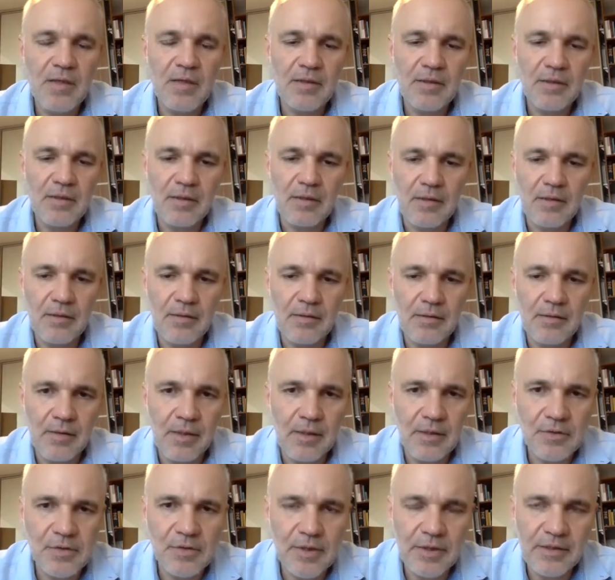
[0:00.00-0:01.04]

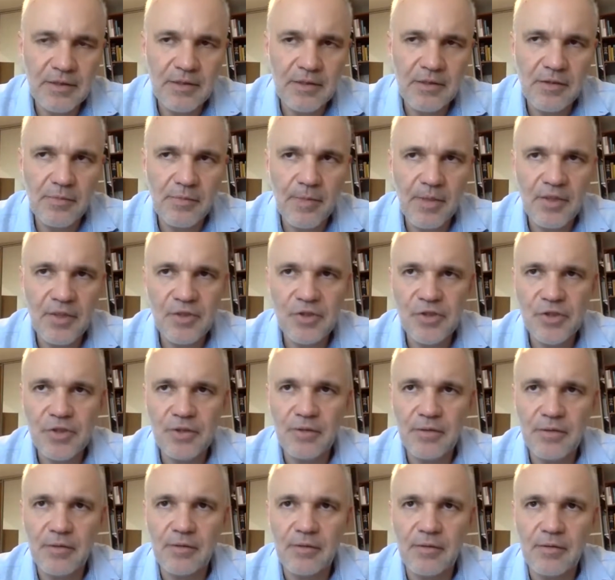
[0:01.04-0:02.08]
actually I didn't
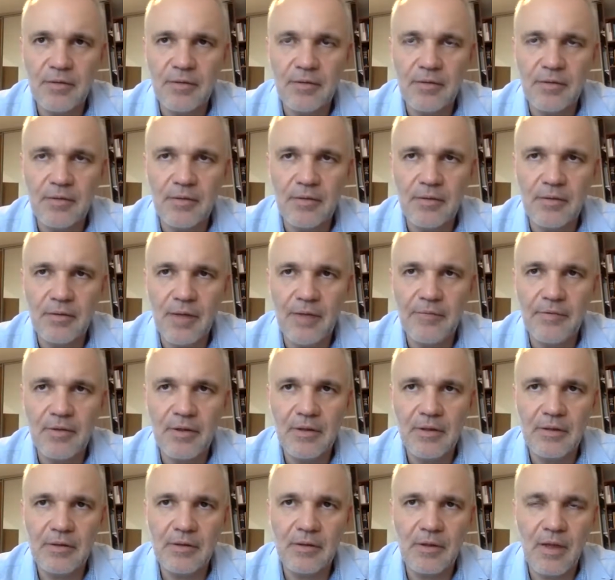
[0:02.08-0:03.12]
mention now it
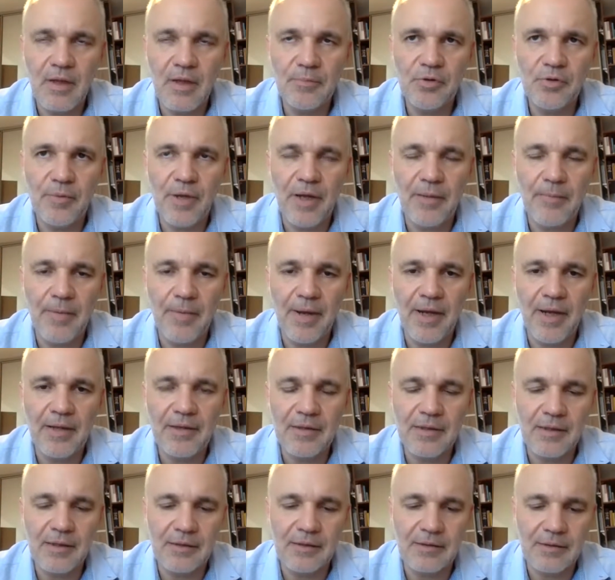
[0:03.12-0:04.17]
came to my
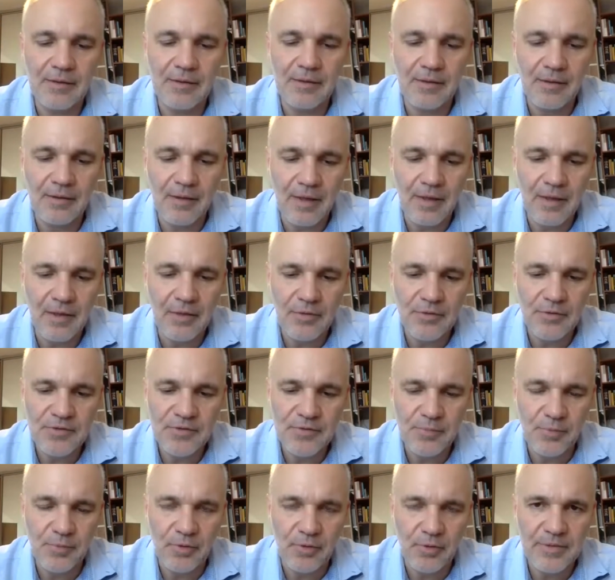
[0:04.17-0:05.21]
mind that I also
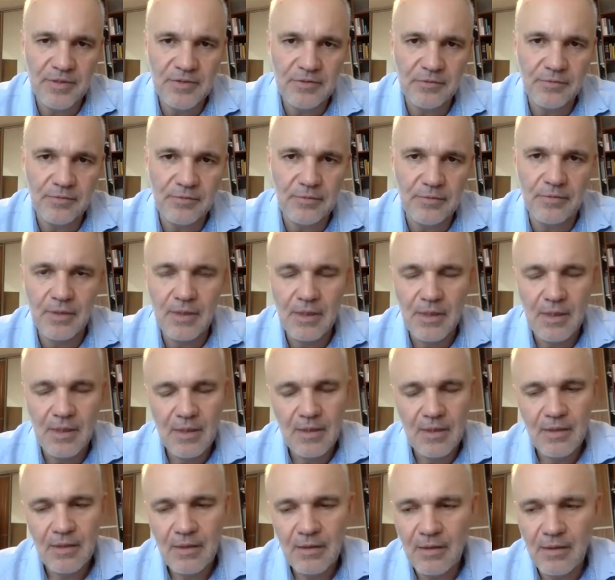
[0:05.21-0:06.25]
promised to
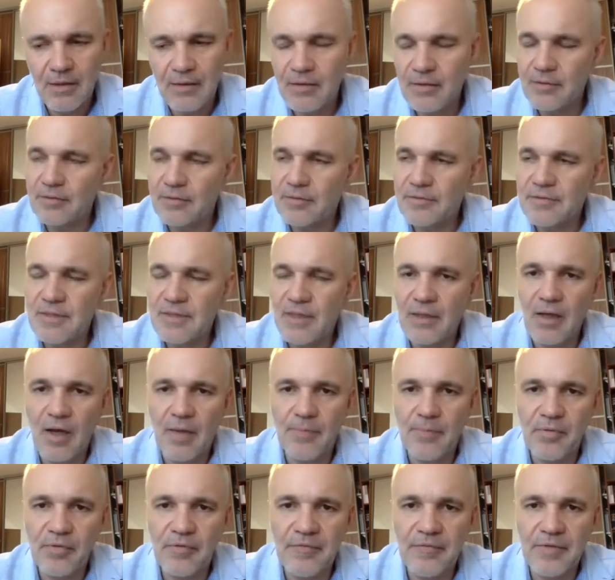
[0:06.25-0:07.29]
say a
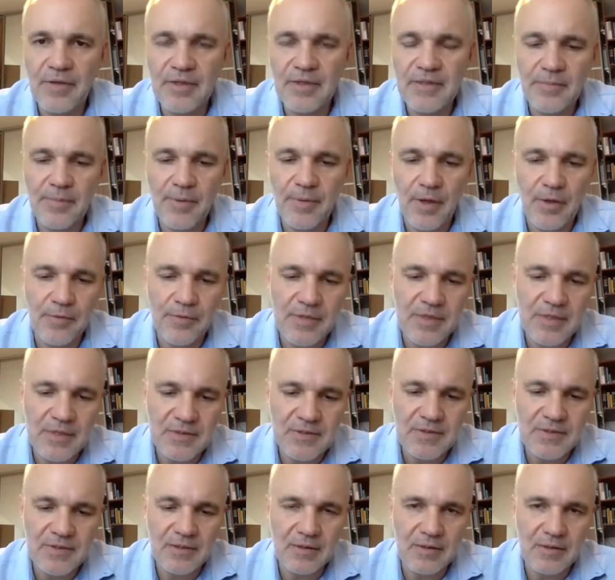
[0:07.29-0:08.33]
couple of words about
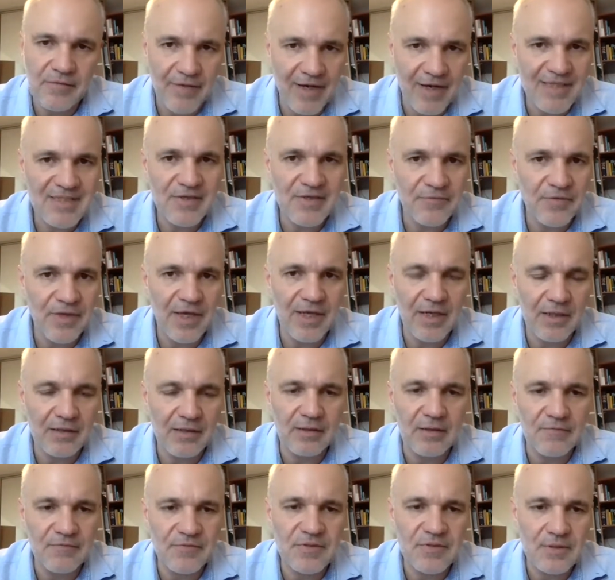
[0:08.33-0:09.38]
these divisive
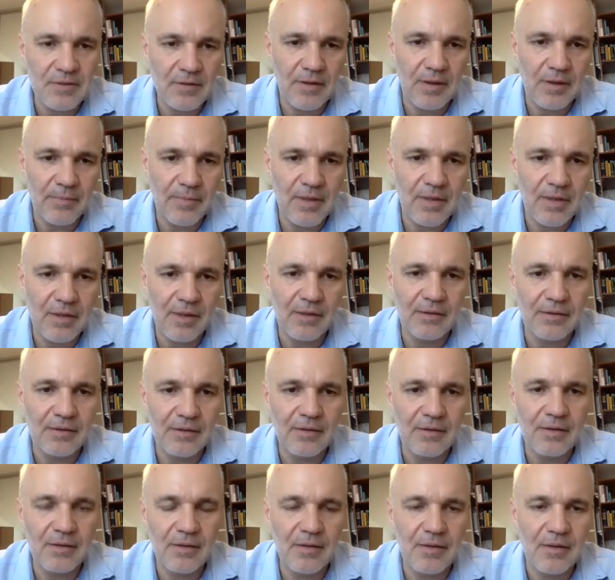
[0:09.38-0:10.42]
narratives. I mean
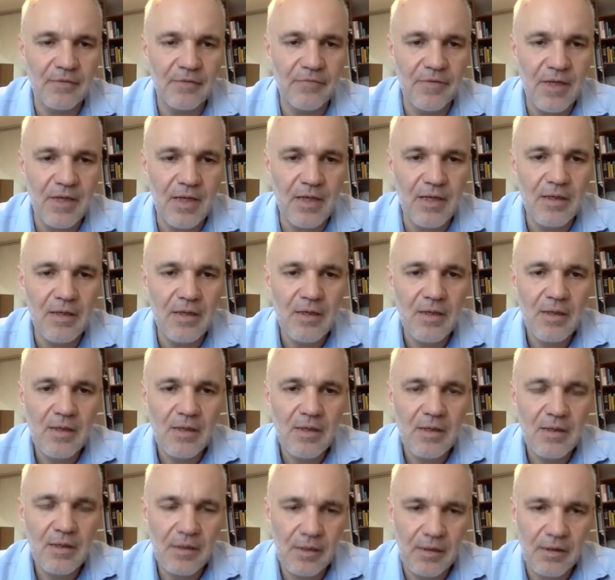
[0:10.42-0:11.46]
that
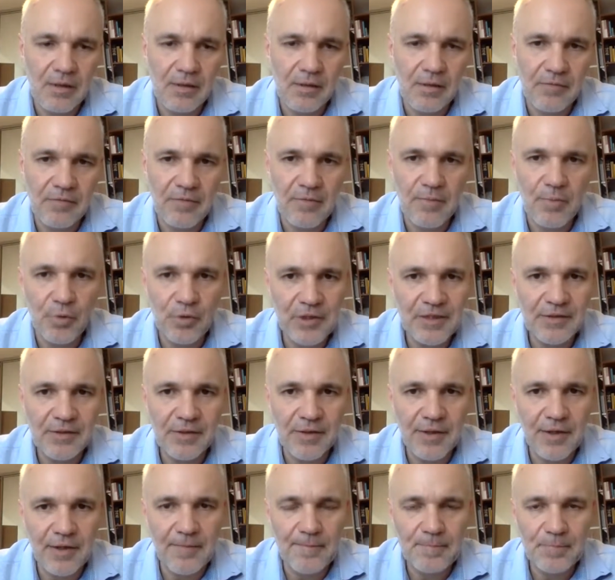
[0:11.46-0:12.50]
we
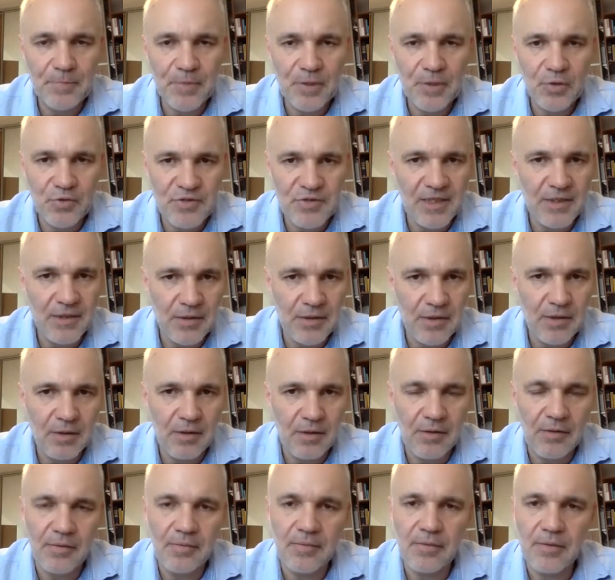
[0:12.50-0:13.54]
monitor using
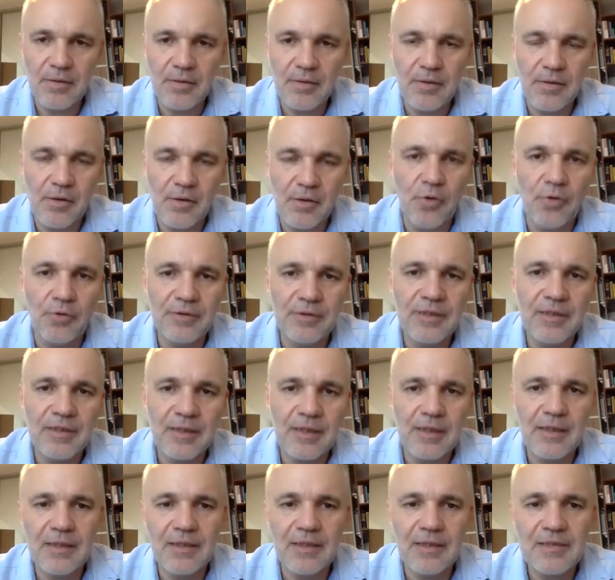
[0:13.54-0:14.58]
the content
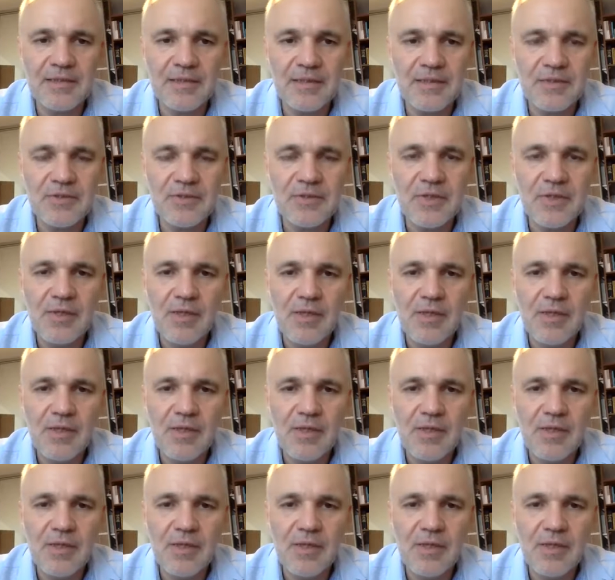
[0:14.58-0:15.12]
analysis.